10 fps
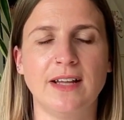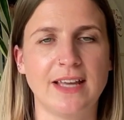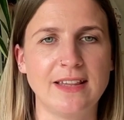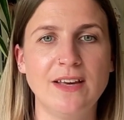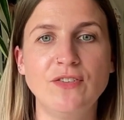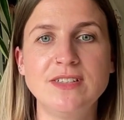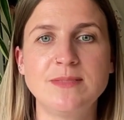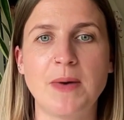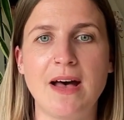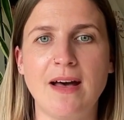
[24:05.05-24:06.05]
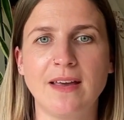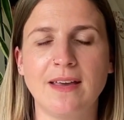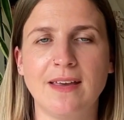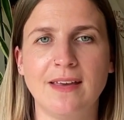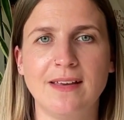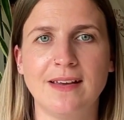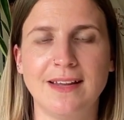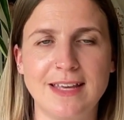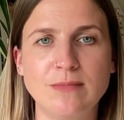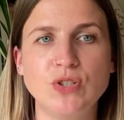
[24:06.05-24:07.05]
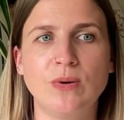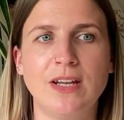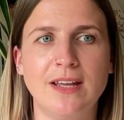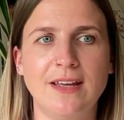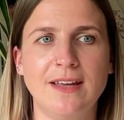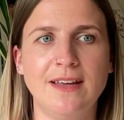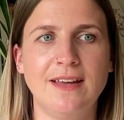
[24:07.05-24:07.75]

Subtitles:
I get the evidence back, and I keep doing it,